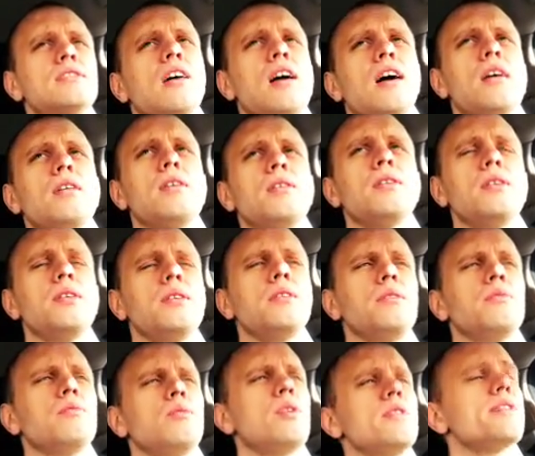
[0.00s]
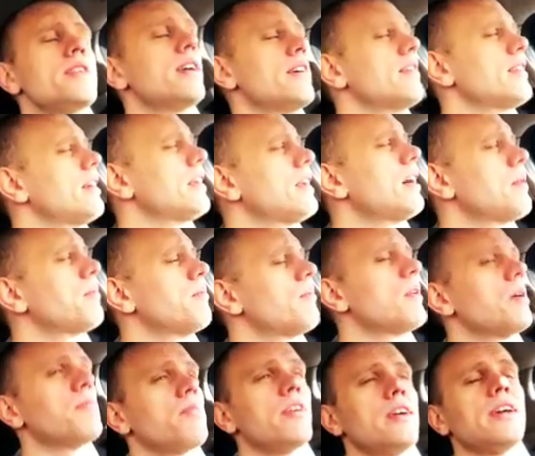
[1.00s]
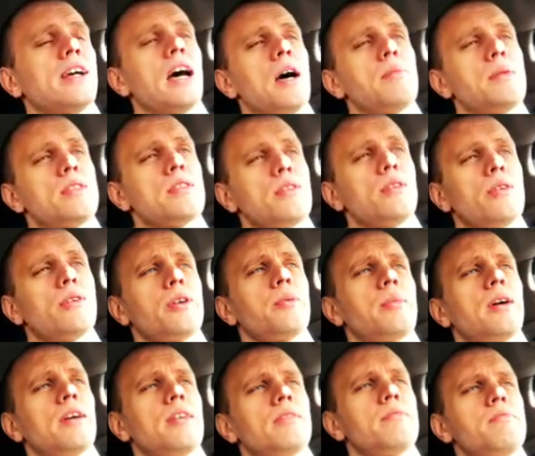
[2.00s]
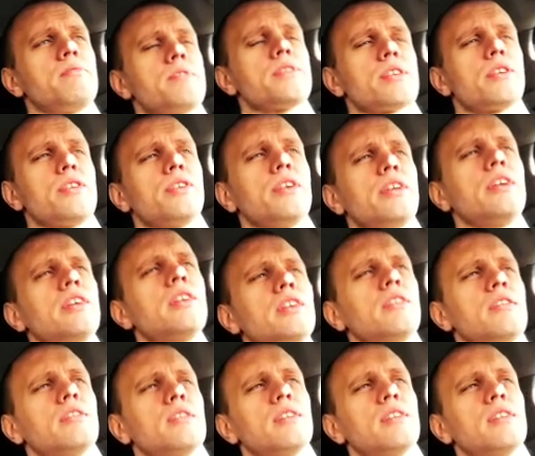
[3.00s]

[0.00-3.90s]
I will say that I'm very happy to learn about security